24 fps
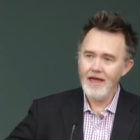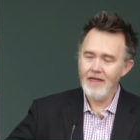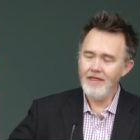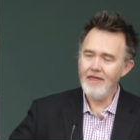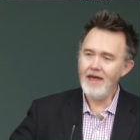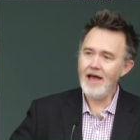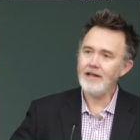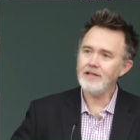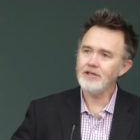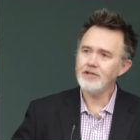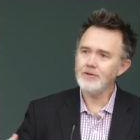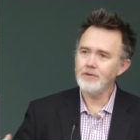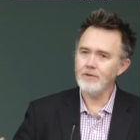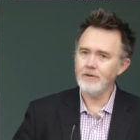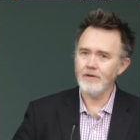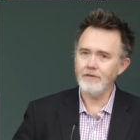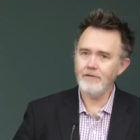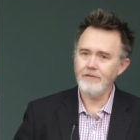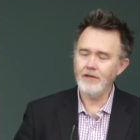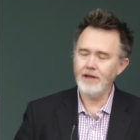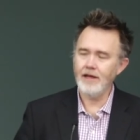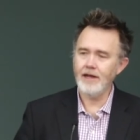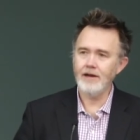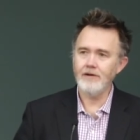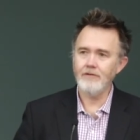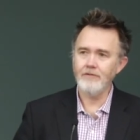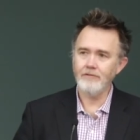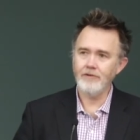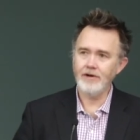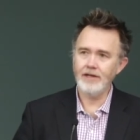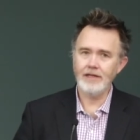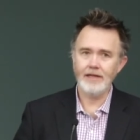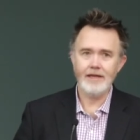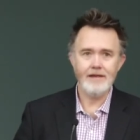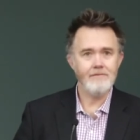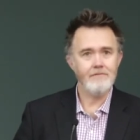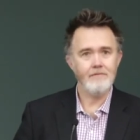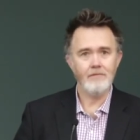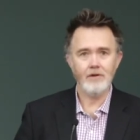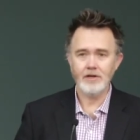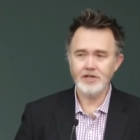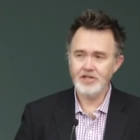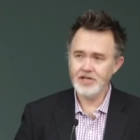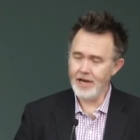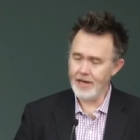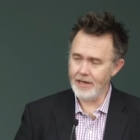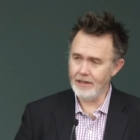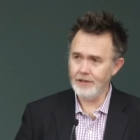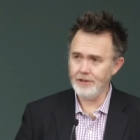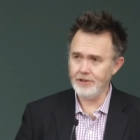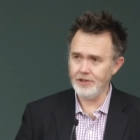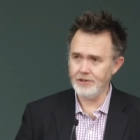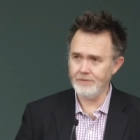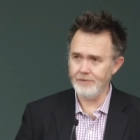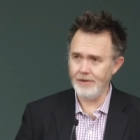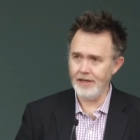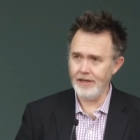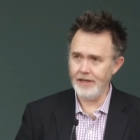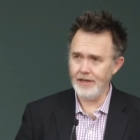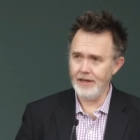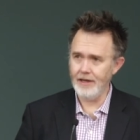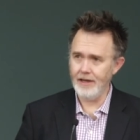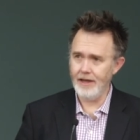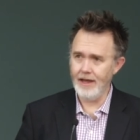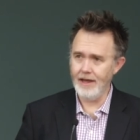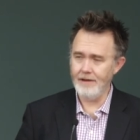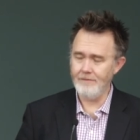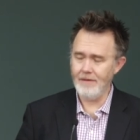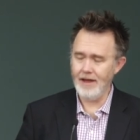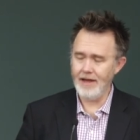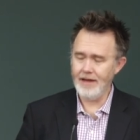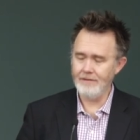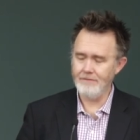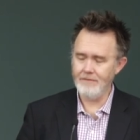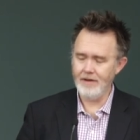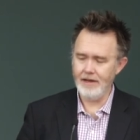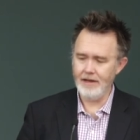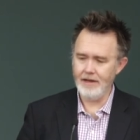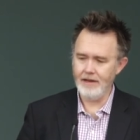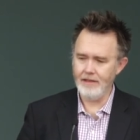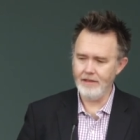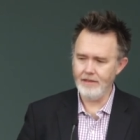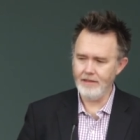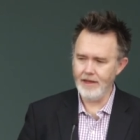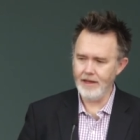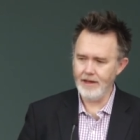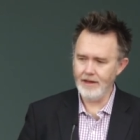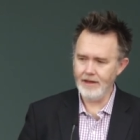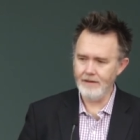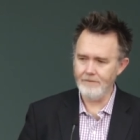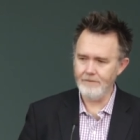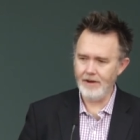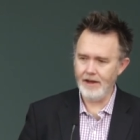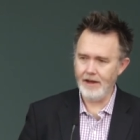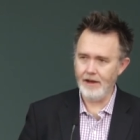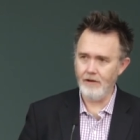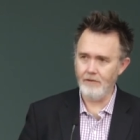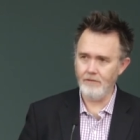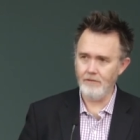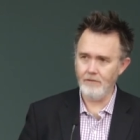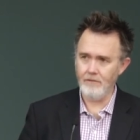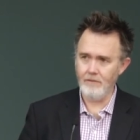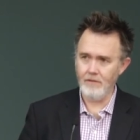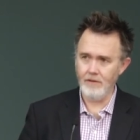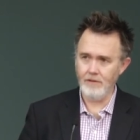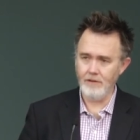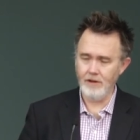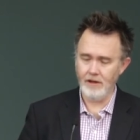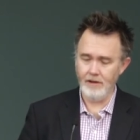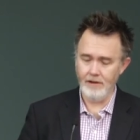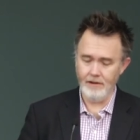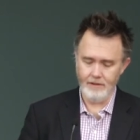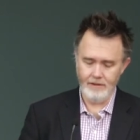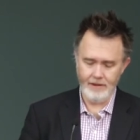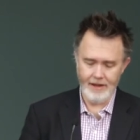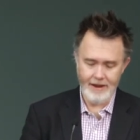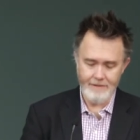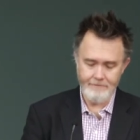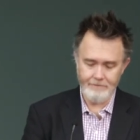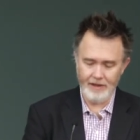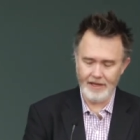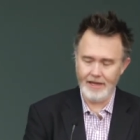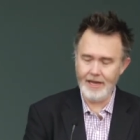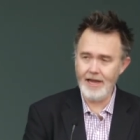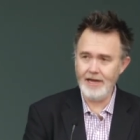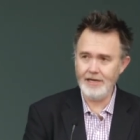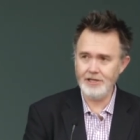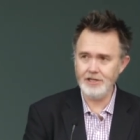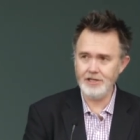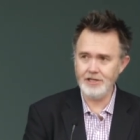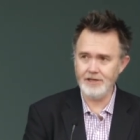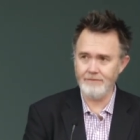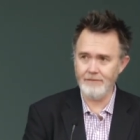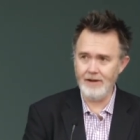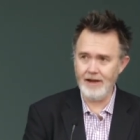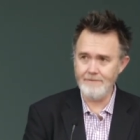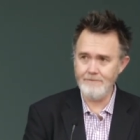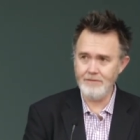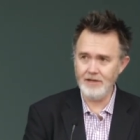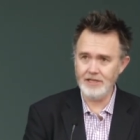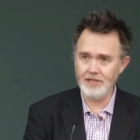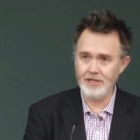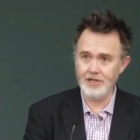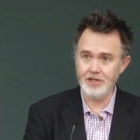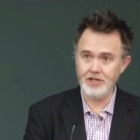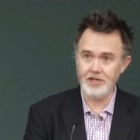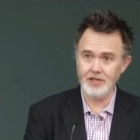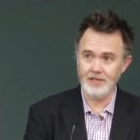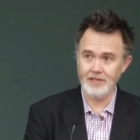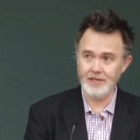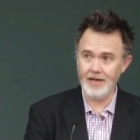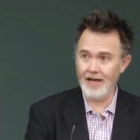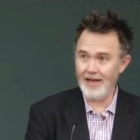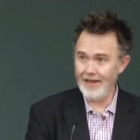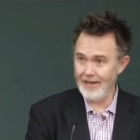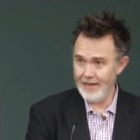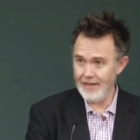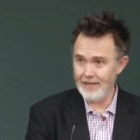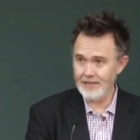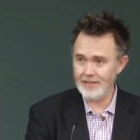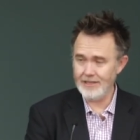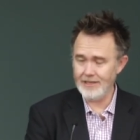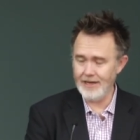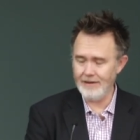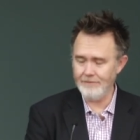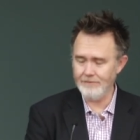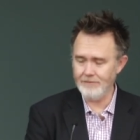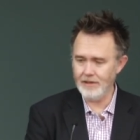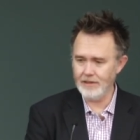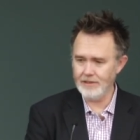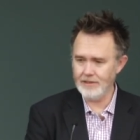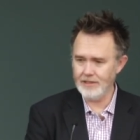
that sort of thing really challenged me and made me think about the, the implications of my positions against same